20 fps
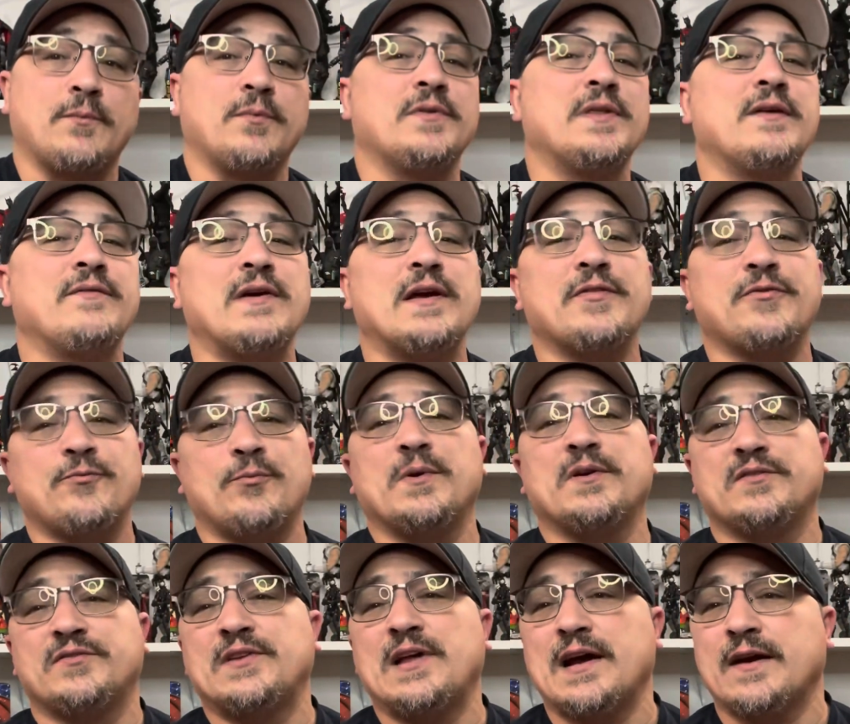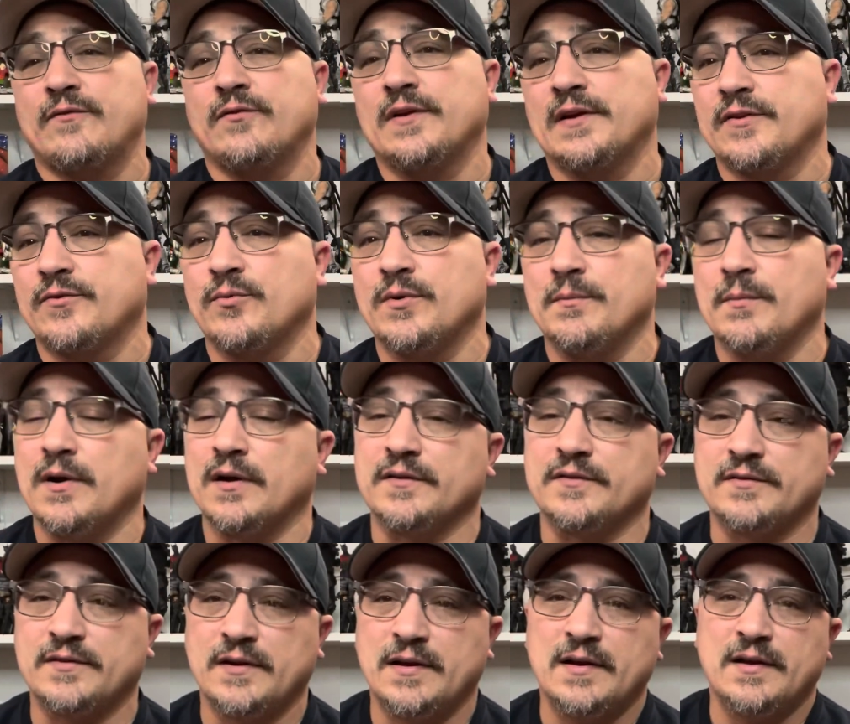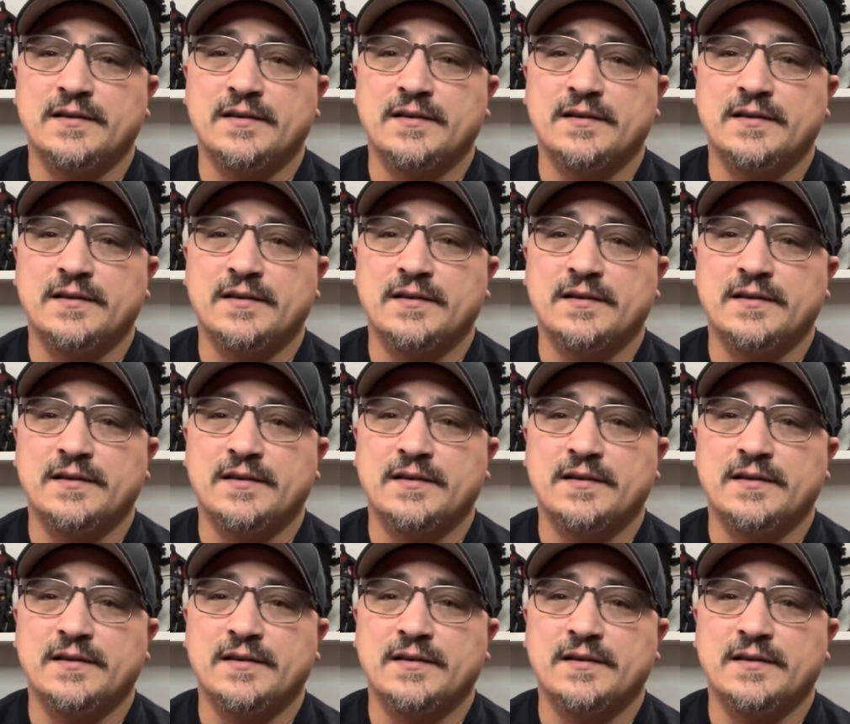Well, they've had three in stock for like three months